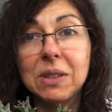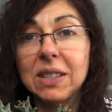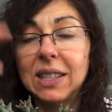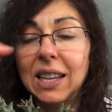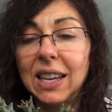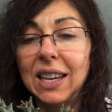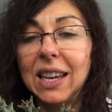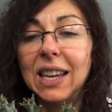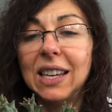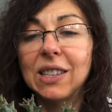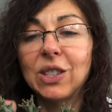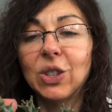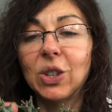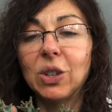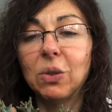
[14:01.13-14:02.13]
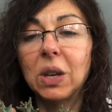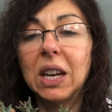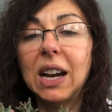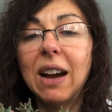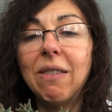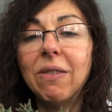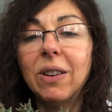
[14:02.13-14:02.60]
was thinking it's going to
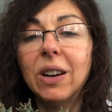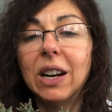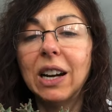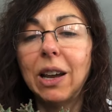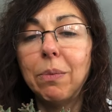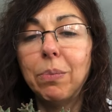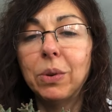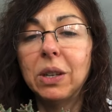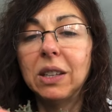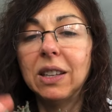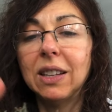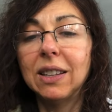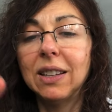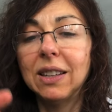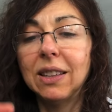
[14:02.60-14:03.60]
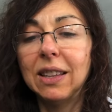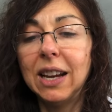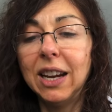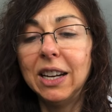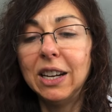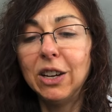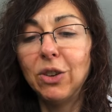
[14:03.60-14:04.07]
recover and I put it in the
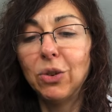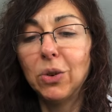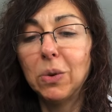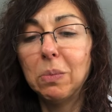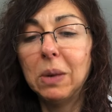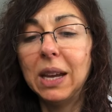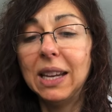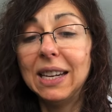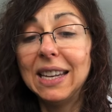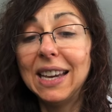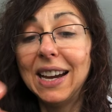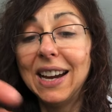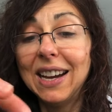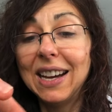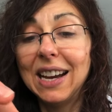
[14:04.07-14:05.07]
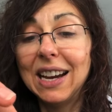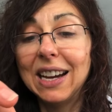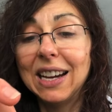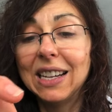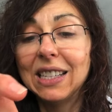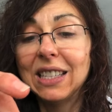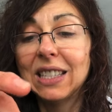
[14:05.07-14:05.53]
dining room. And yeah,
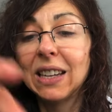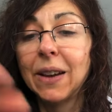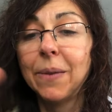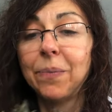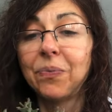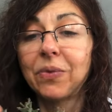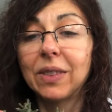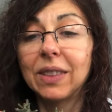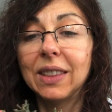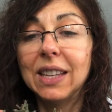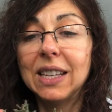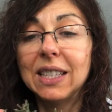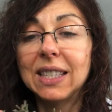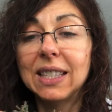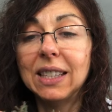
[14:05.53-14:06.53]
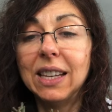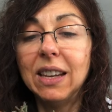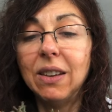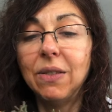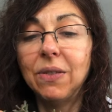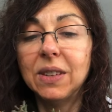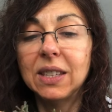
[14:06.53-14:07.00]
guys, this
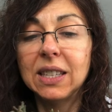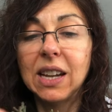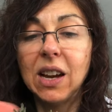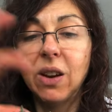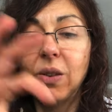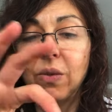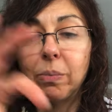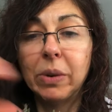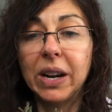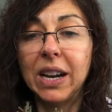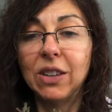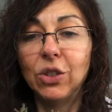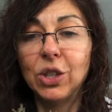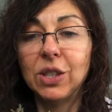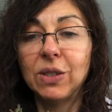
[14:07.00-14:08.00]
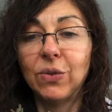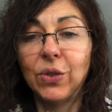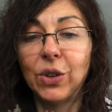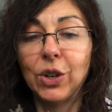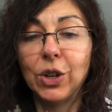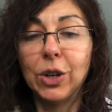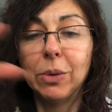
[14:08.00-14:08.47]
leaf is now, branch is
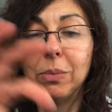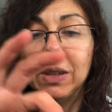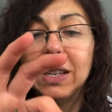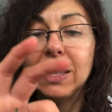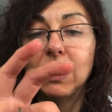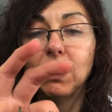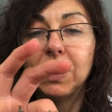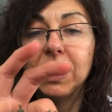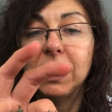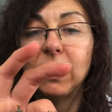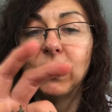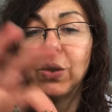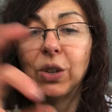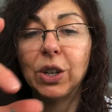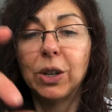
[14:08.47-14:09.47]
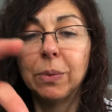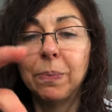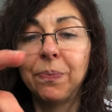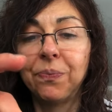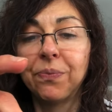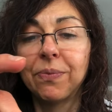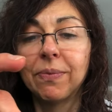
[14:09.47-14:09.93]
firm. This one is
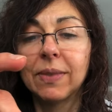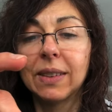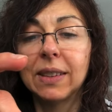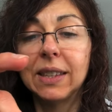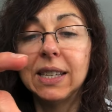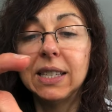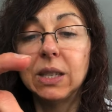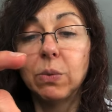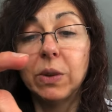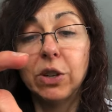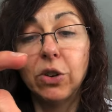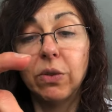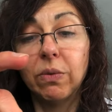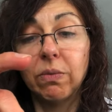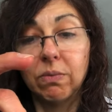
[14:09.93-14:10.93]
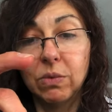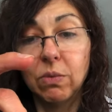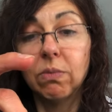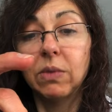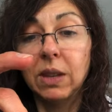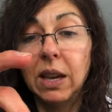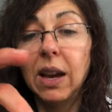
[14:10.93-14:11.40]
firm. This one,
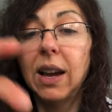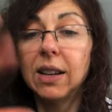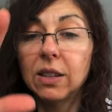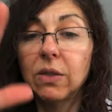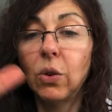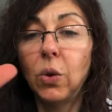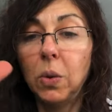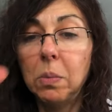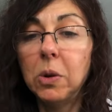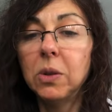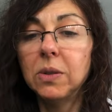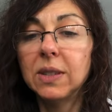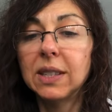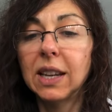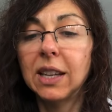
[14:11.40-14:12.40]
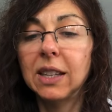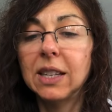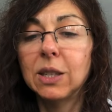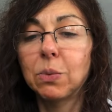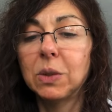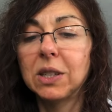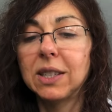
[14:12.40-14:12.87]
yes, almost. And
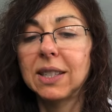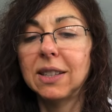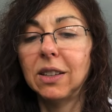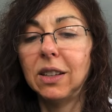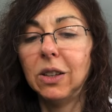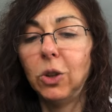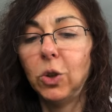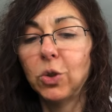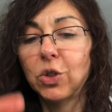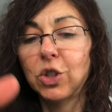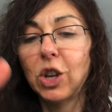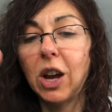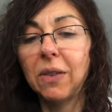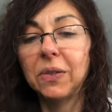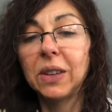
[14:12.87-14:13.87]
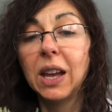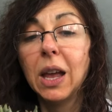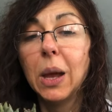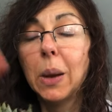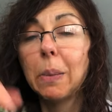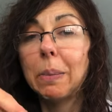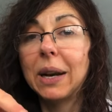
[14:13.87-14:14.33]
this one is still a little soft,
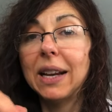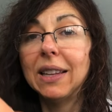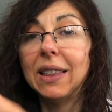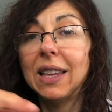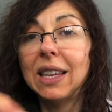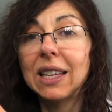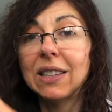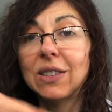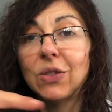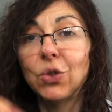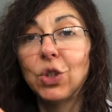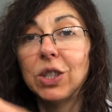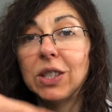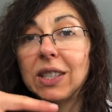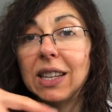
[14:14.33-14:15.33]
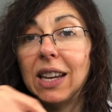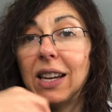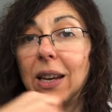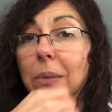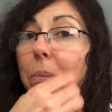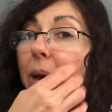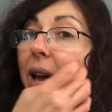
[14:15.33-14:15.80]
but I think it's just
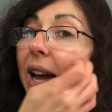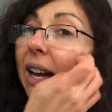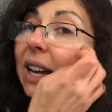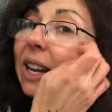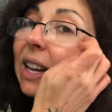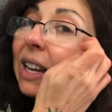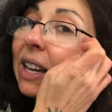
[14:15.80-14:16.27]
getting back